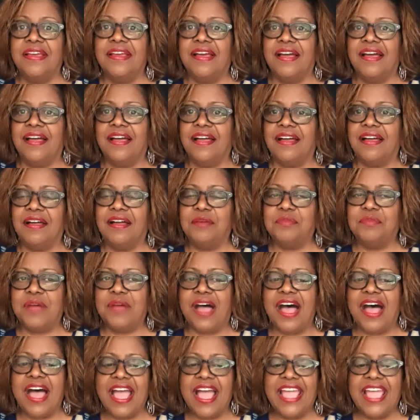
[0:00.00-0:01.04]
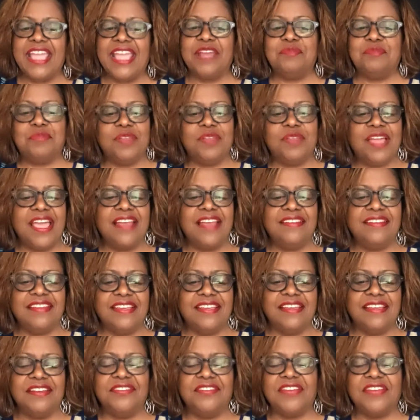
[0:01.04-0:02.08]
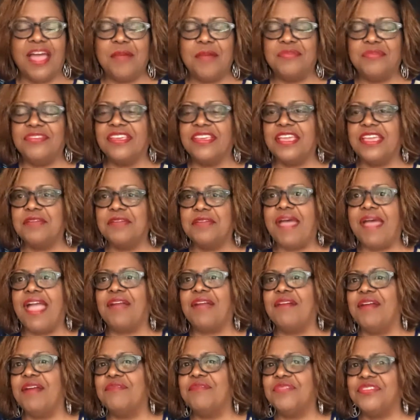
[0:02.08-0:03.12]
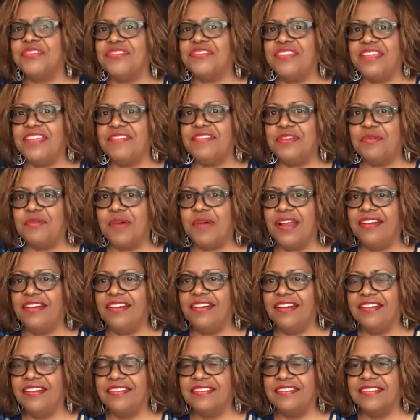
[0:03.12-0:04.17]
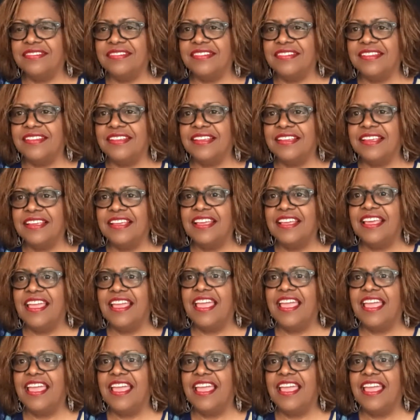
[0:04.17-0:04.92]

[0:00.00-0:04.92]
Um, I had planned to get a job singing background for Stevie Wonder. Ooh.